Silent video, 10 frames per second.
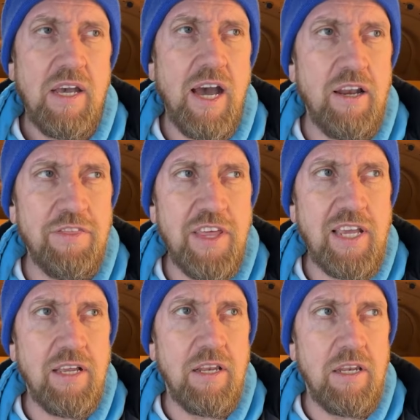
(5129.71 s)
And I
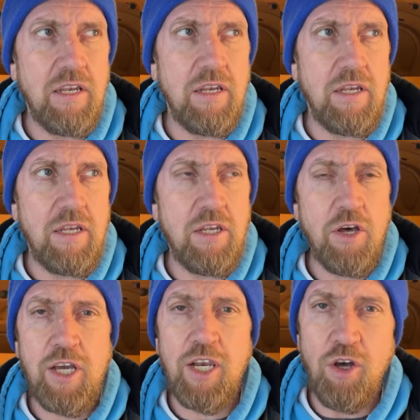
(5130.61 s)
think,
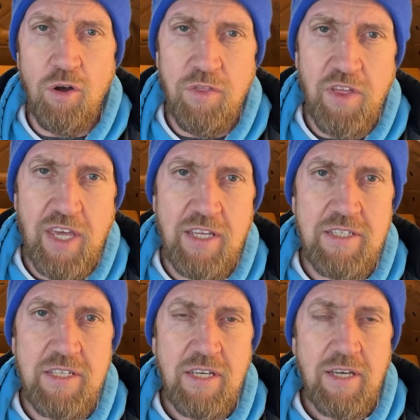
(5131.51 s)
like a lot of
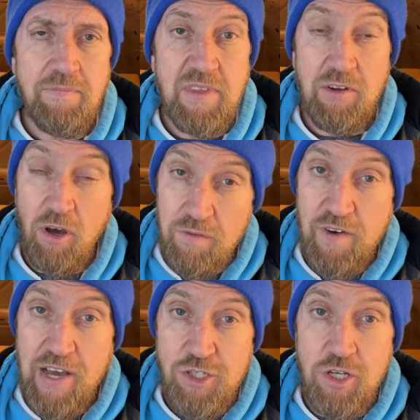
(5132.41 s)
things, like
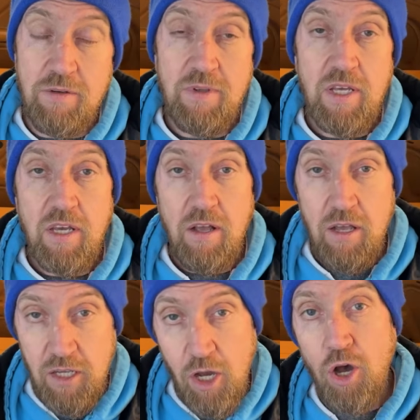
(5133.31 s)
fashion,
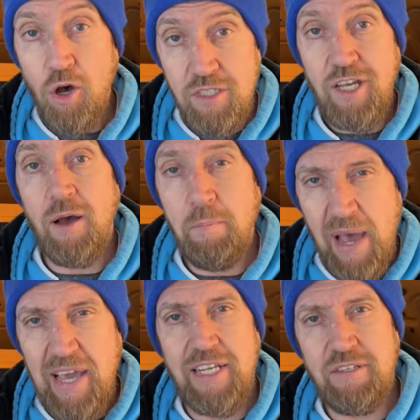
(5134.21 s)
cars come
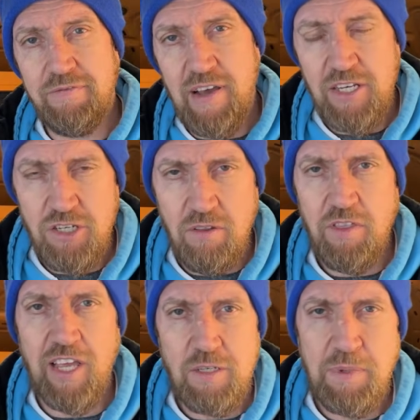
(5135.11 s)
back into fashion.
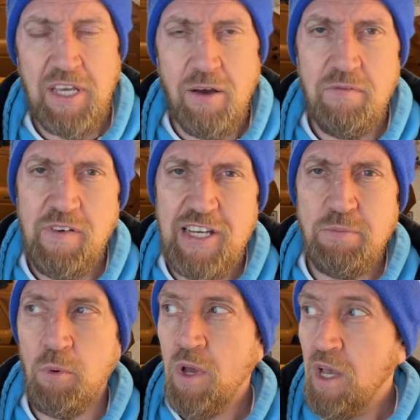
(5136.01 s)
Things become
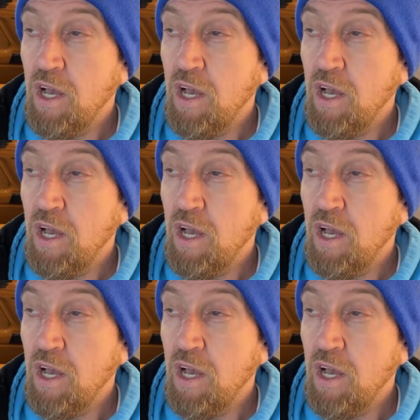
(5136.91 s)
fashionable.